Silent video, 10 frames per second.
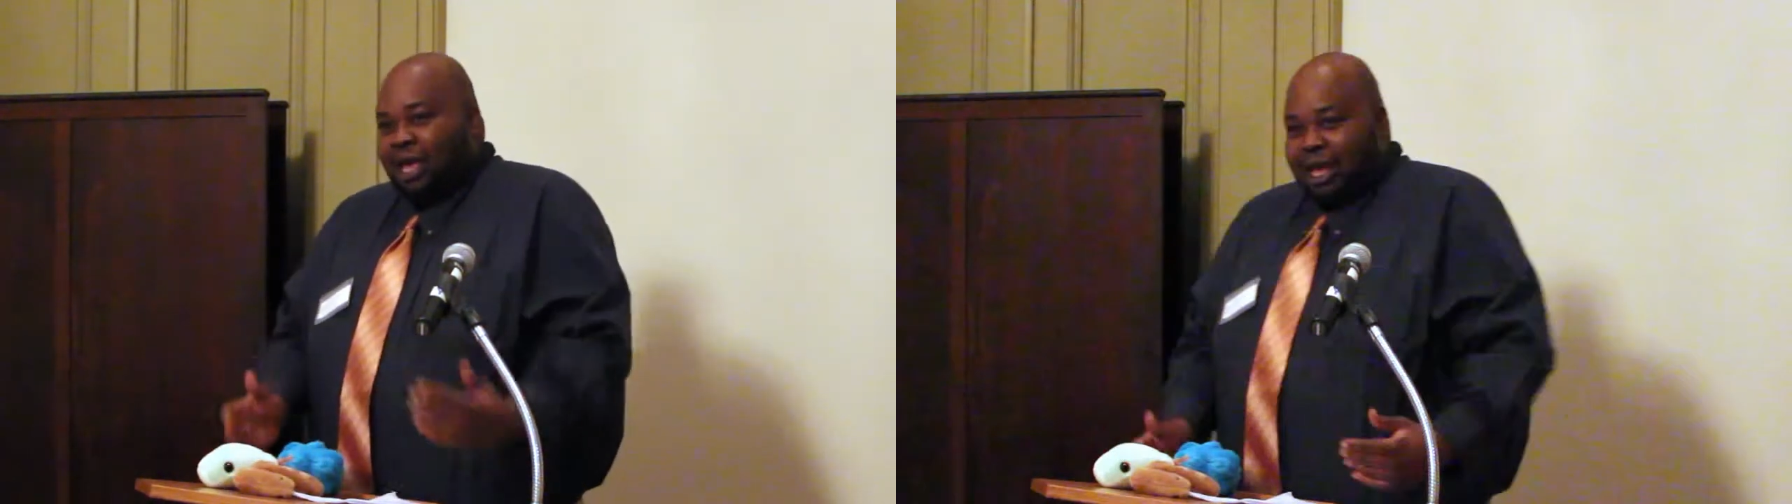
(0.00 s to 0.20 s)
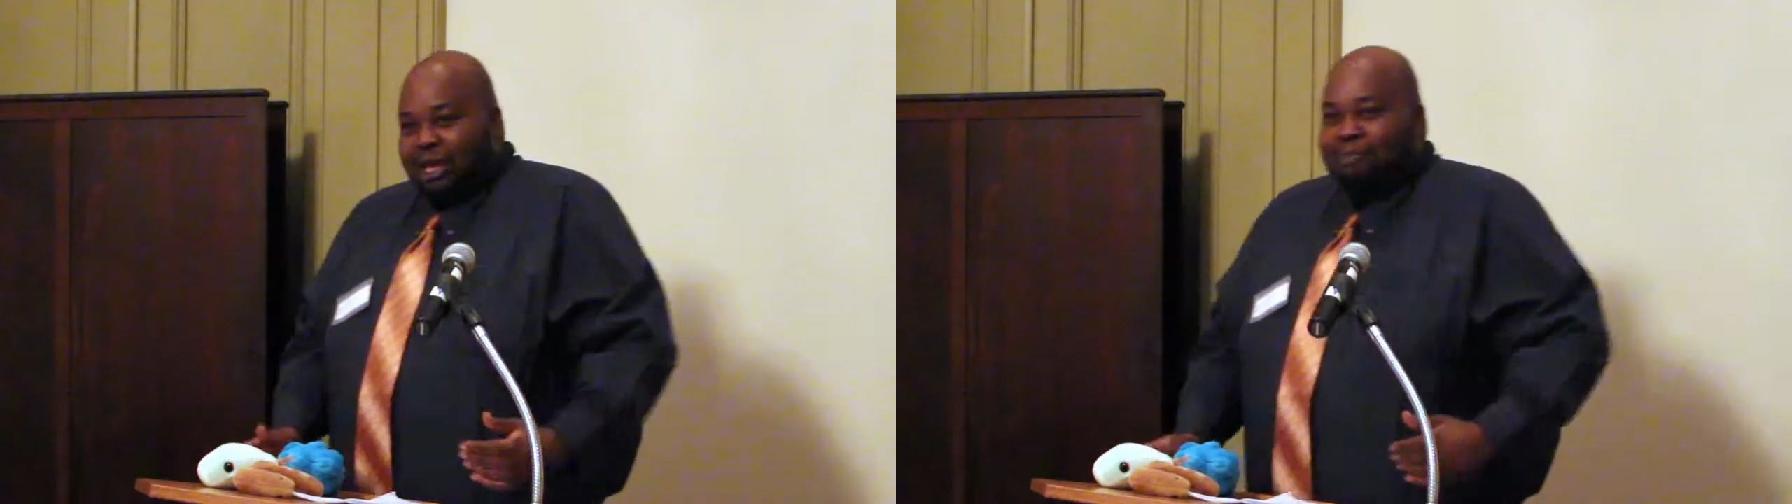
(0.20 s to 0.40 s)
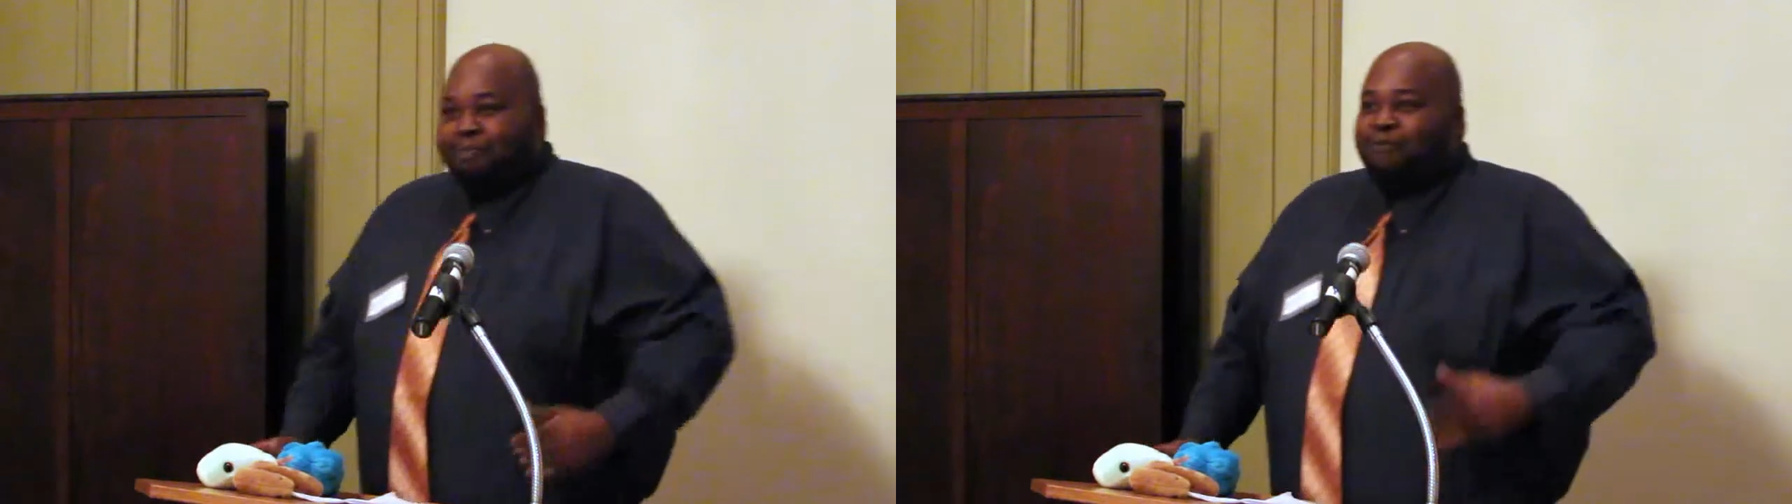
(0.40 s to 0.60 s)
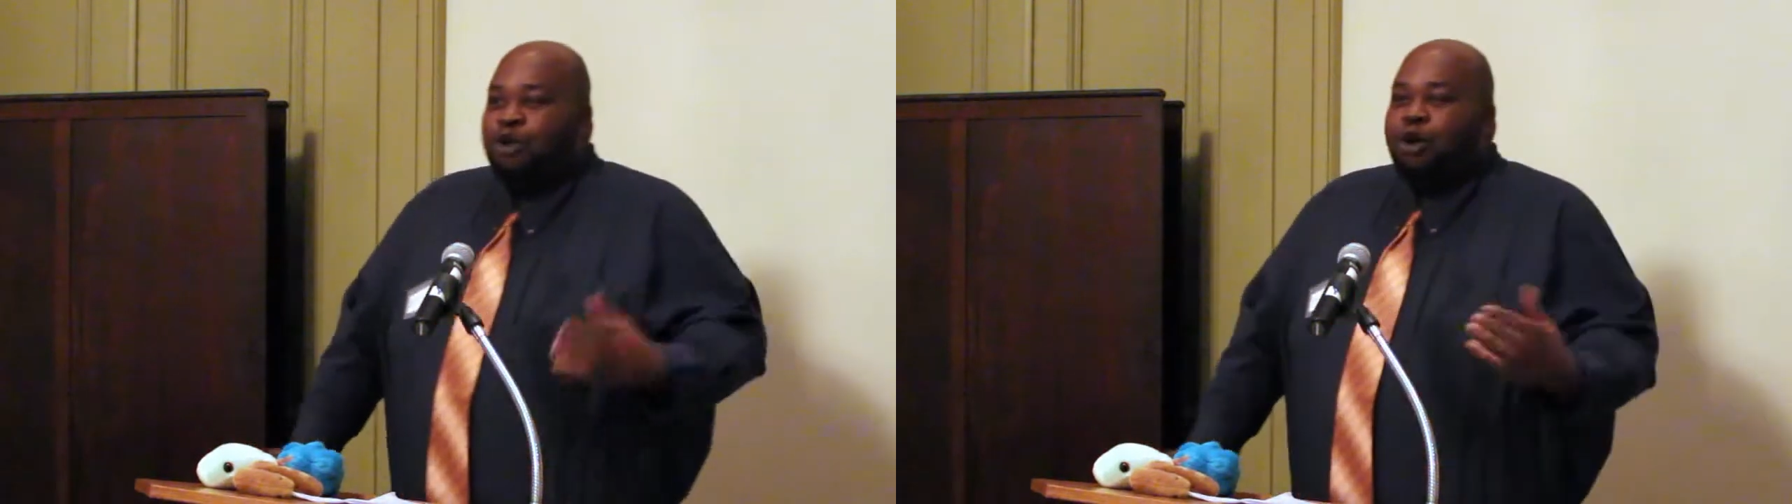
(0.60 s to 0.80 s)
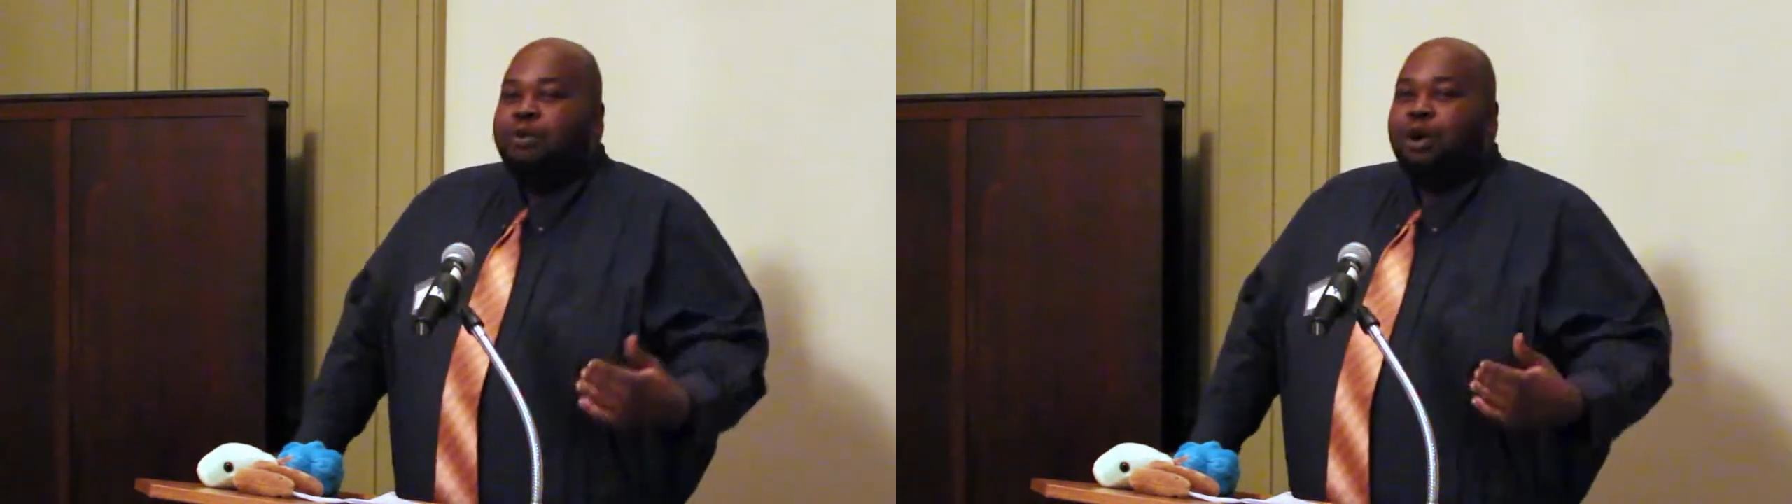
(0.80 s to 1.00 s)
and
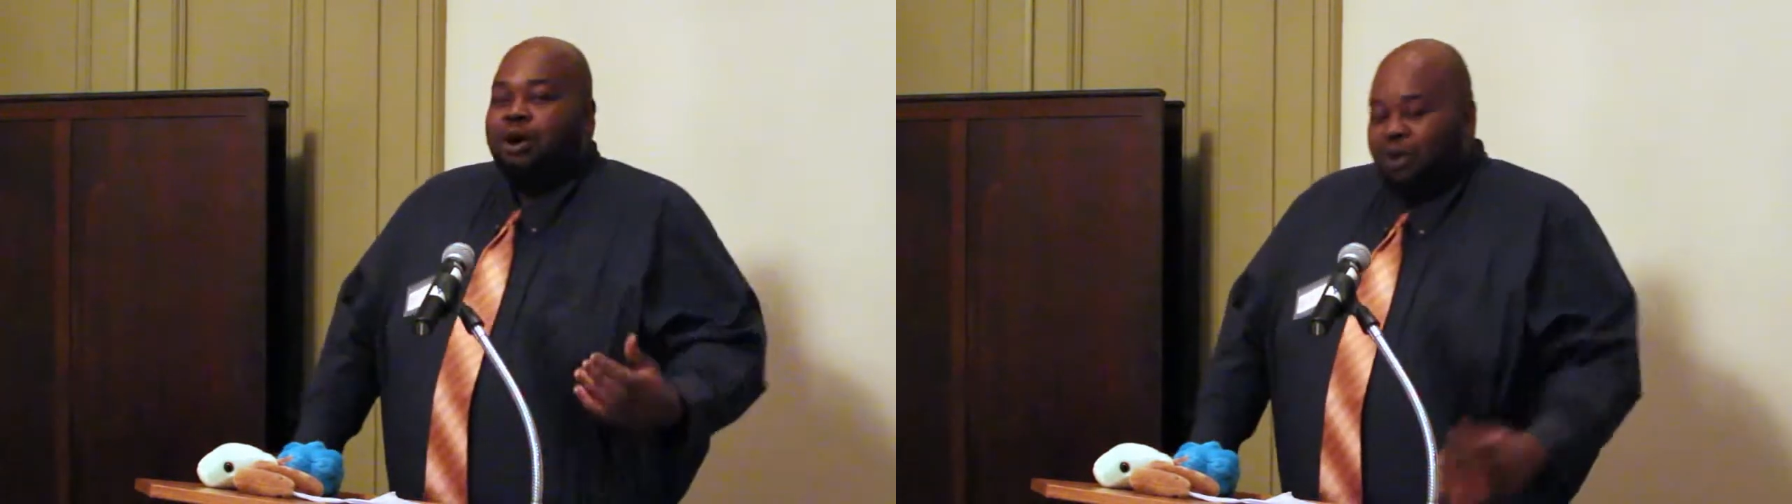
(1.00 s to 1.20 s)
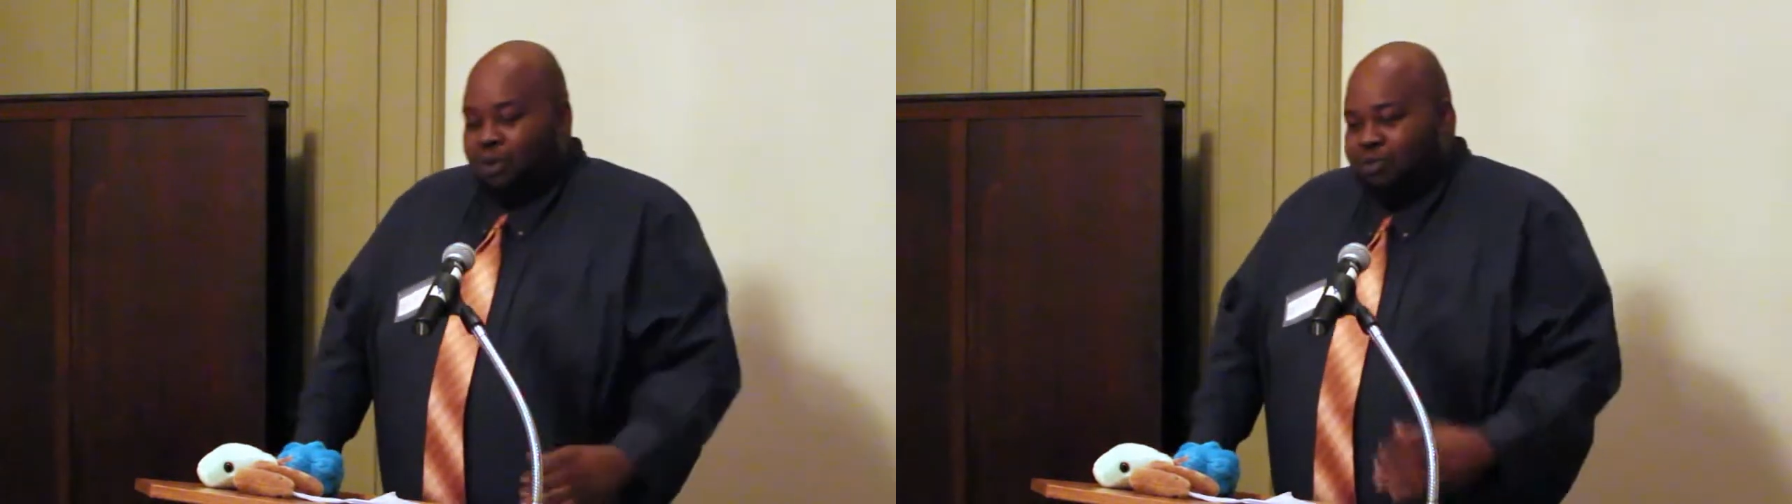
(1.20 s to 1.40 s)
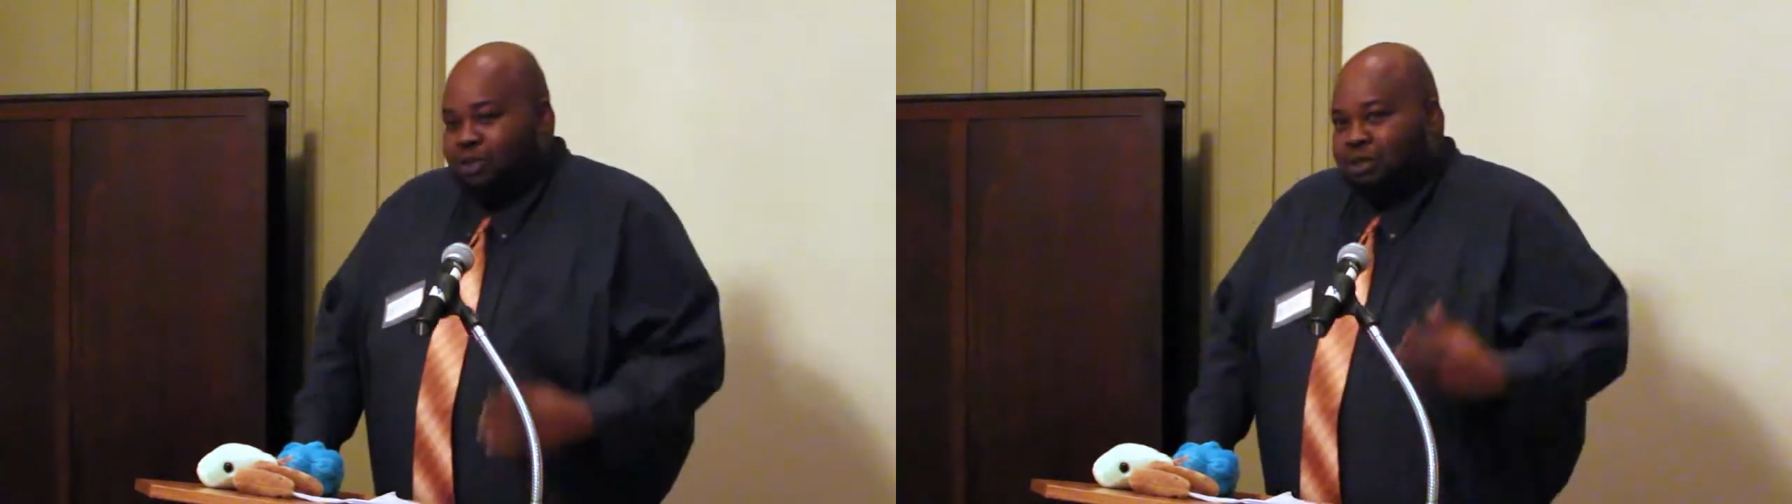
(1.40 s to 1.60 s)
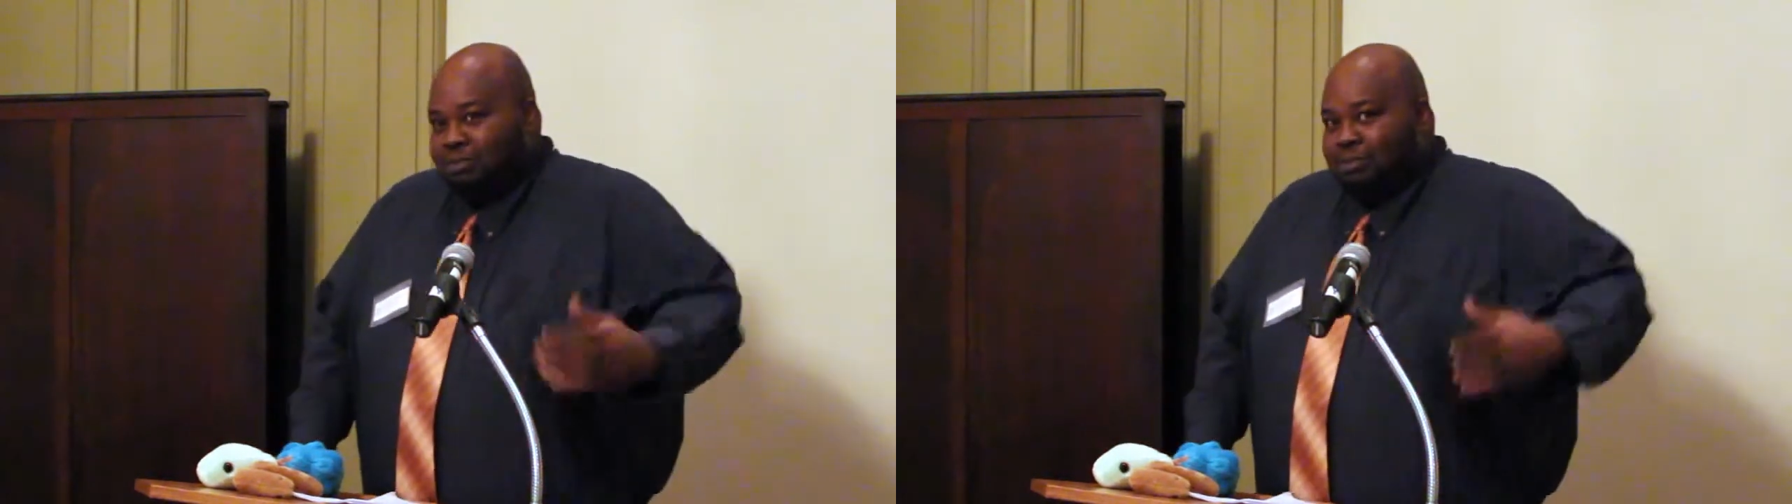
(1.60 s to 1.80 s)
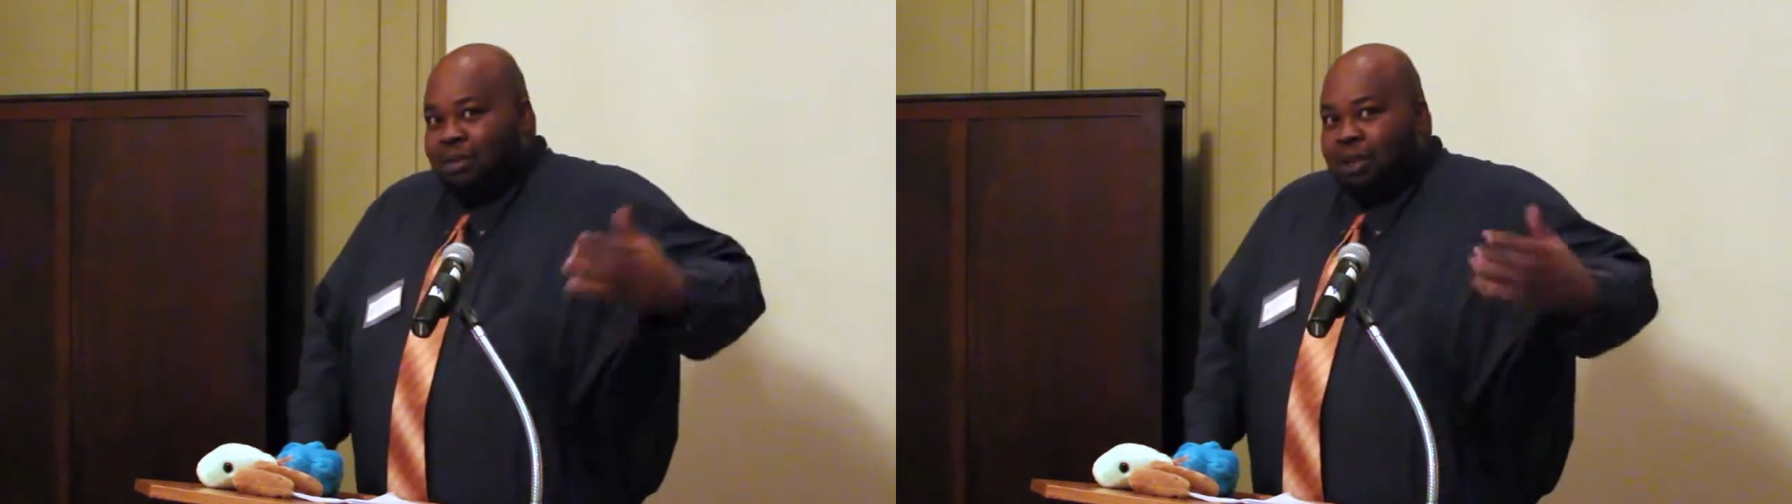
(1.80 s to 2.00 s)
form your own